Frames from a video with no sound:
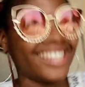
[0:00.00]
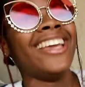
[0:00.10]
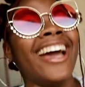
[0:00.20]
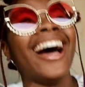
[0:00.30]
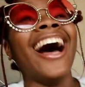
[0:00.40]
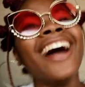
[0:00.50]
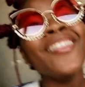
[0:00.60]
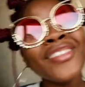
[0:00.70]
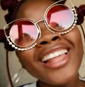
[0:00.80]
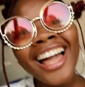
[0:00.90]
in there.
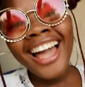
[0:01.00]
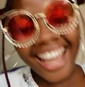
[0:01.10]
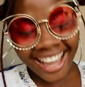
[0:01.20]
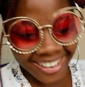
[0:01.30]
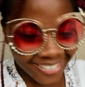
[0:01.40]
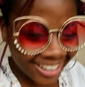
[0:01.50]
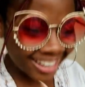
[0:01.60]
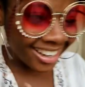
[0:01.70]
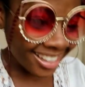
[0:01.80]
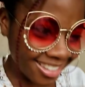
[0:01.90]

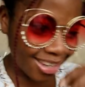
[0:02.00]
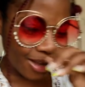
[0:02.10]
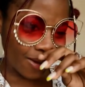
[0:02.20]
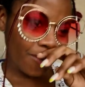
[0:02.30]
Anyway, guys,